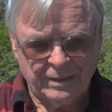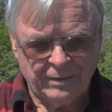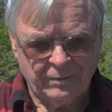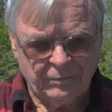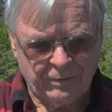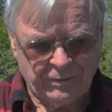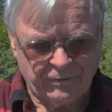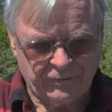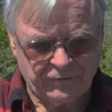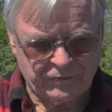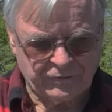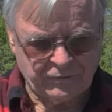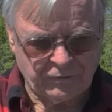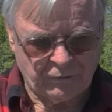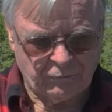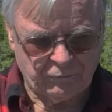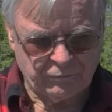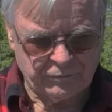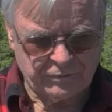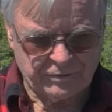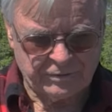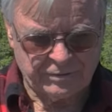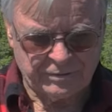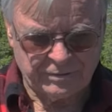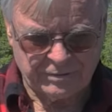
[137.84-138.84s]
Well, the
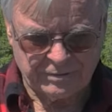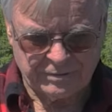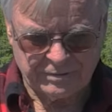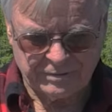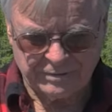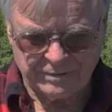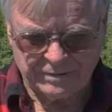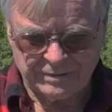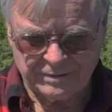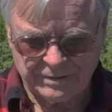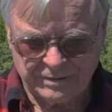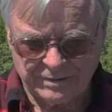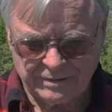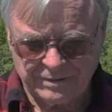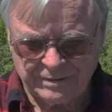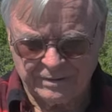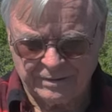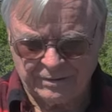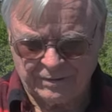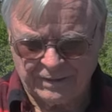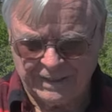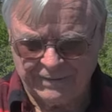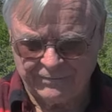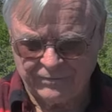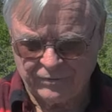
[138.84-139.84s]
Stones
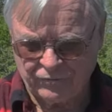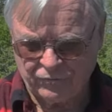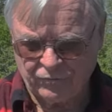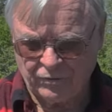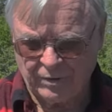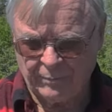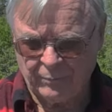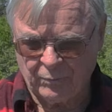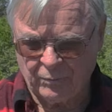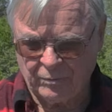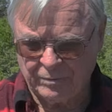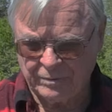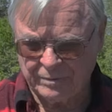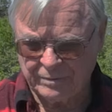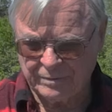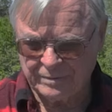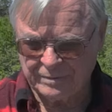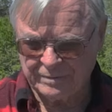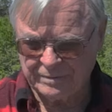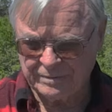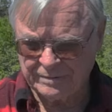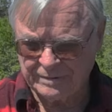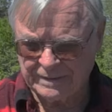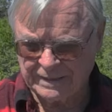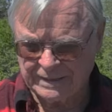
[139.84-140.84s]
are having trouble.
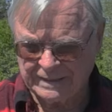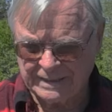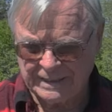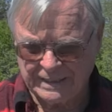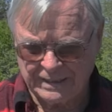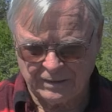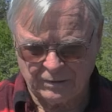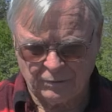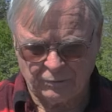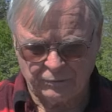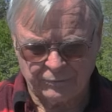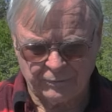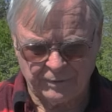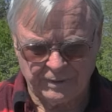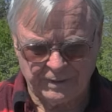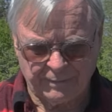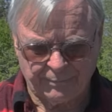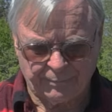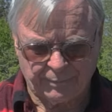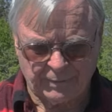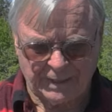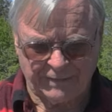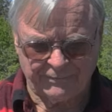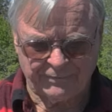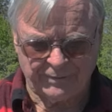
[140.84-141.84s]
They can't go to any
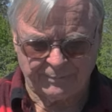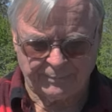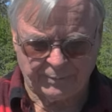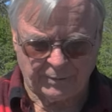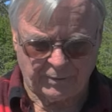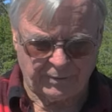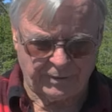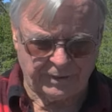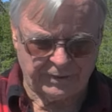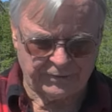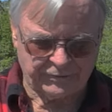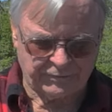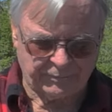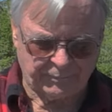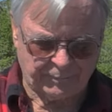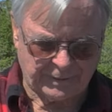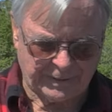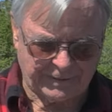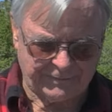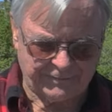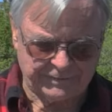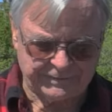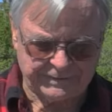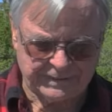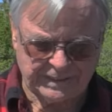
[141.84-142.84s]
private parties or
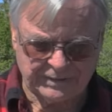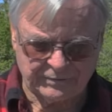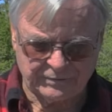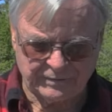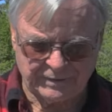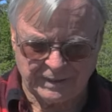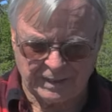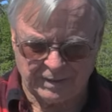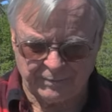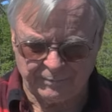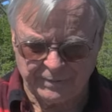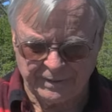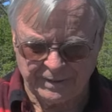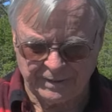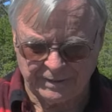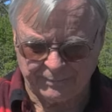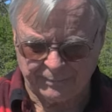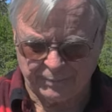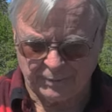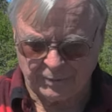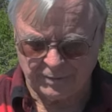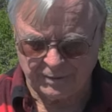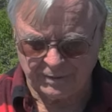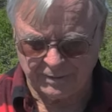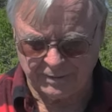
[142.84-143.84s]
private things without being the
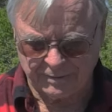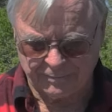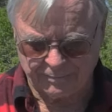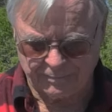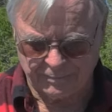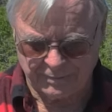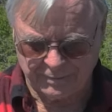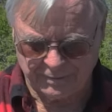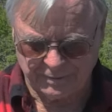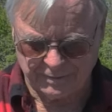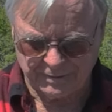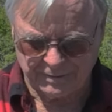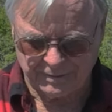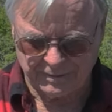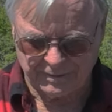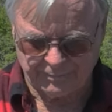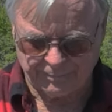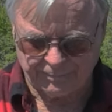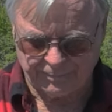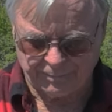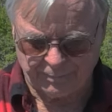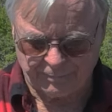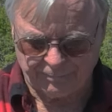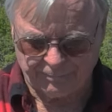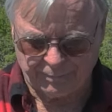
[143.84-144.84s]

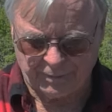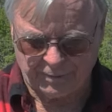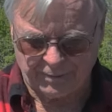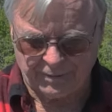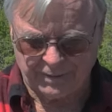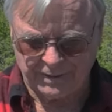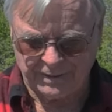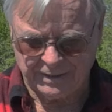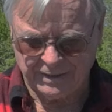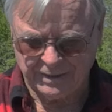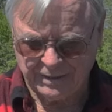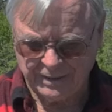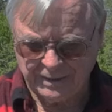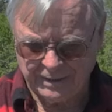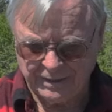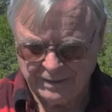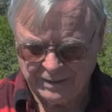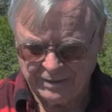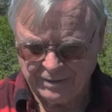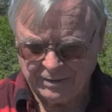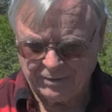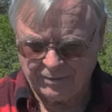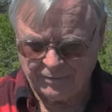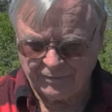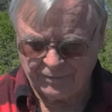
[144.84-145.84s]
party
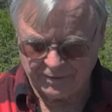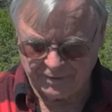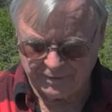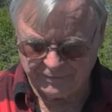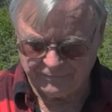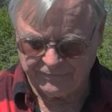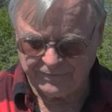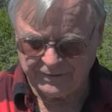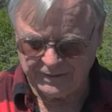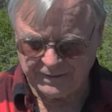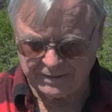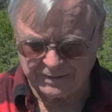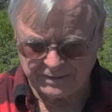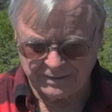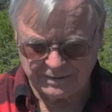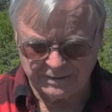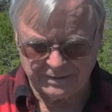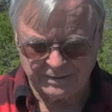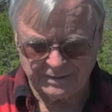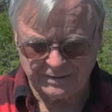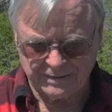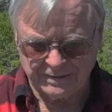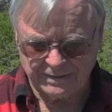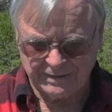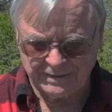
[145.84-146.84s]
or the event
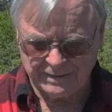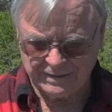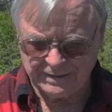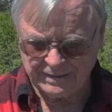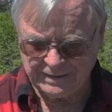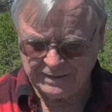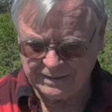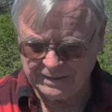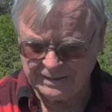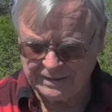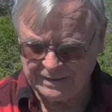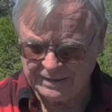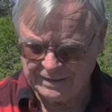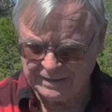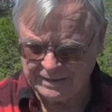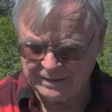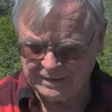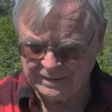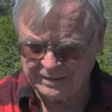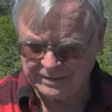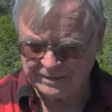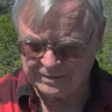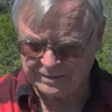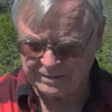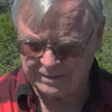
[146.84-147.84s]

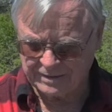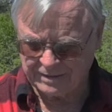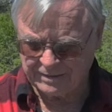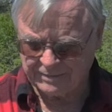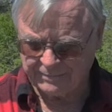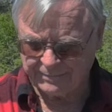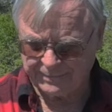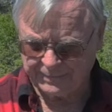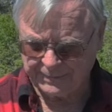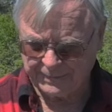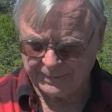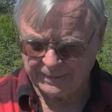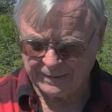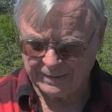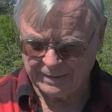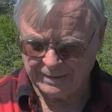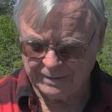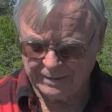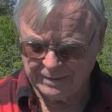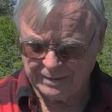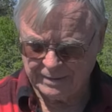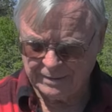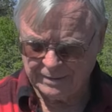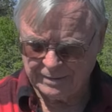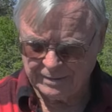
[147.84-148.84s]
is,
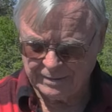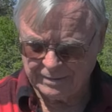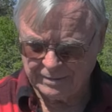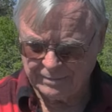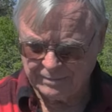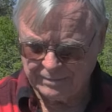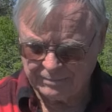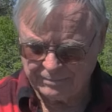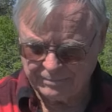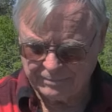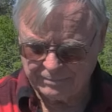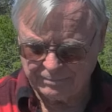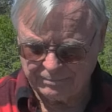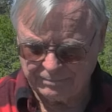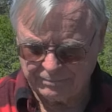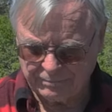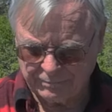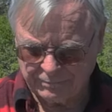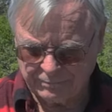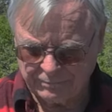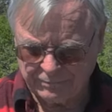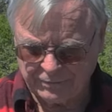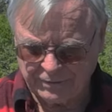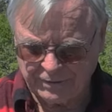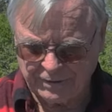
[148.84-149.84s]

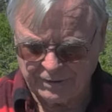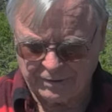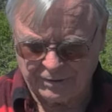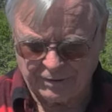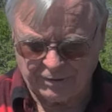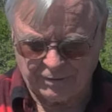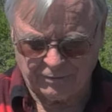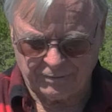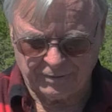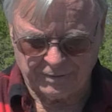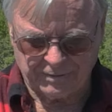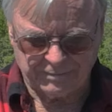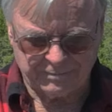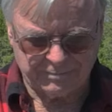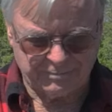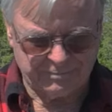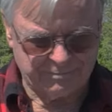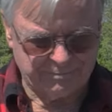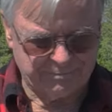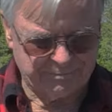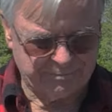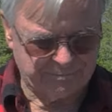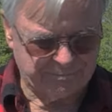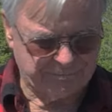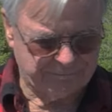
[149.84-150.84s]
what do you call it?
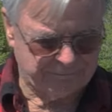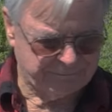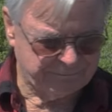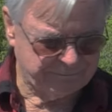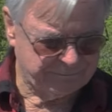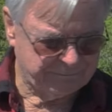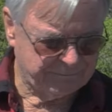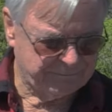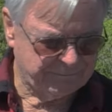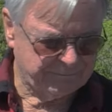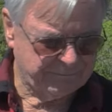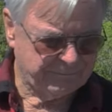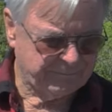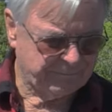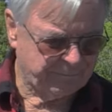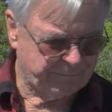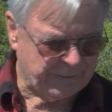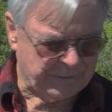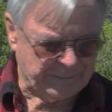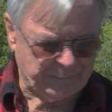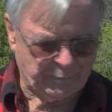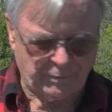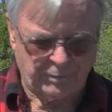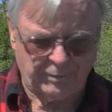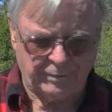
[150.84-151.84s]

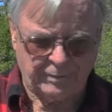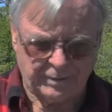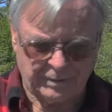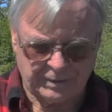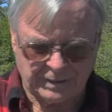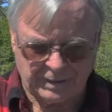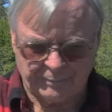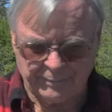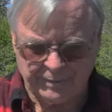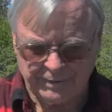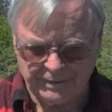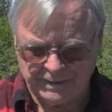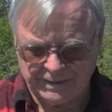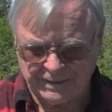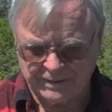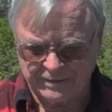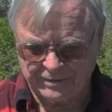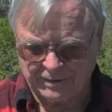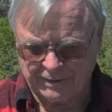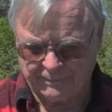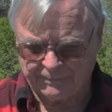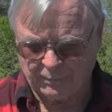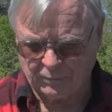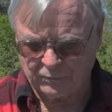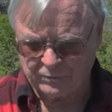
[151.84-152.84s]
People coming that is
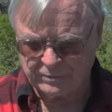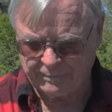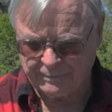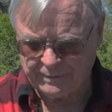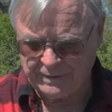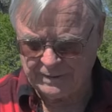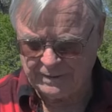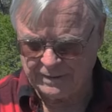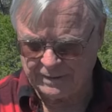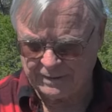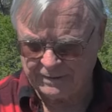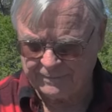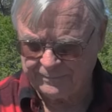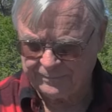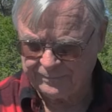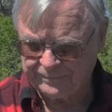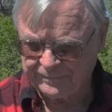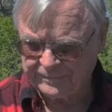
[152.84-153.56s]
not supposed to be there.